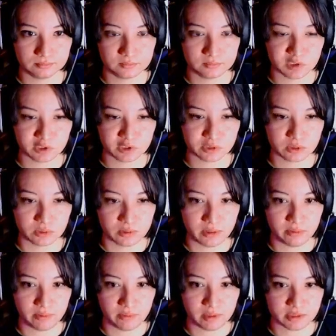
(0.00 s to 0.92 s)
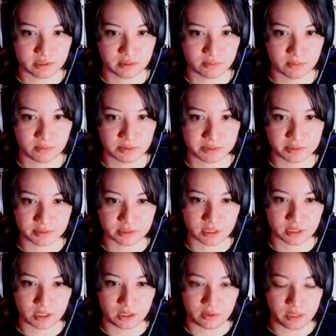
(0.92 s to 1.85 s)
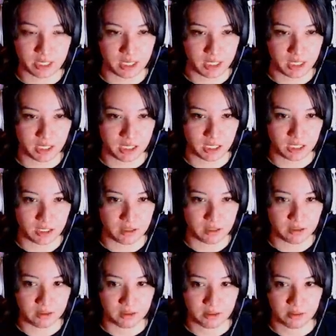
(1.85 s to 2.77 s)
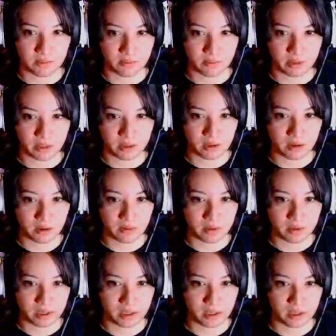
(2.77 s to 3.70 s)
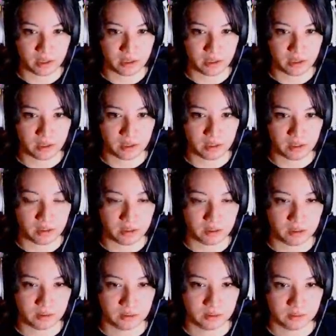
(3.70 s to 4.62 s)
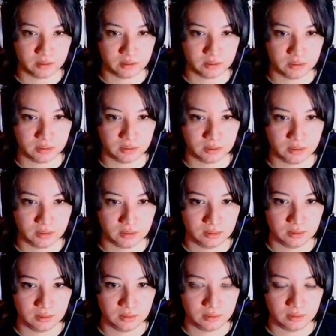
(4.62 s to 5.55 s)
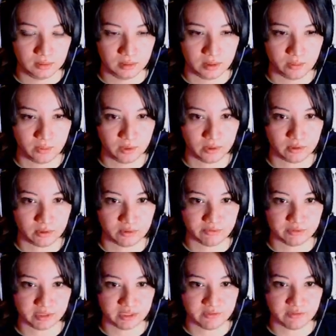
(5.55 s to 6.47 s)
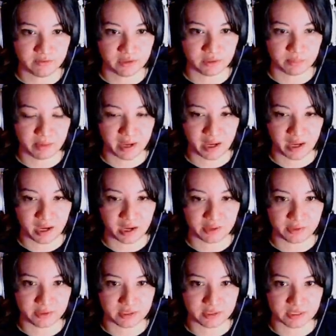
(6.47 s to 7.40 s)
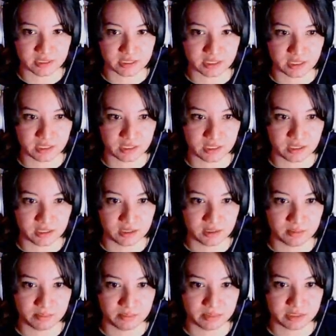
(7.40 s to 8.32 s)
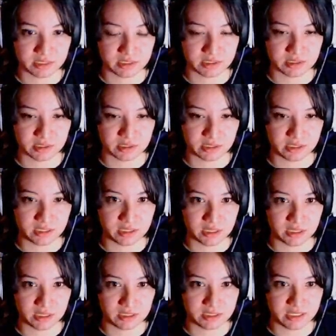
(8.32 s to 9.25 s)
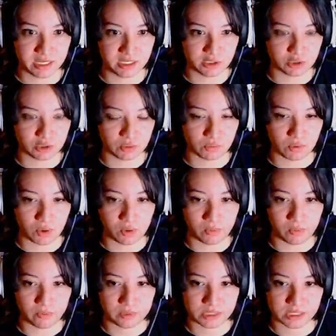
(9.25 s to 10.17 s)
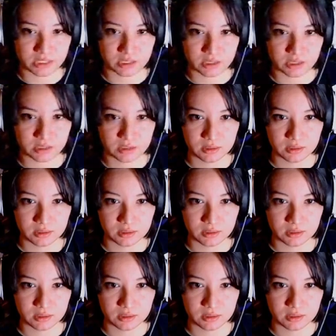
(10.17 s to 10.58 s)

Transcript: Scurry, rustle, rustle, scurry! Hurry, hurry! I wonder if leaving the path is potentially dangerous.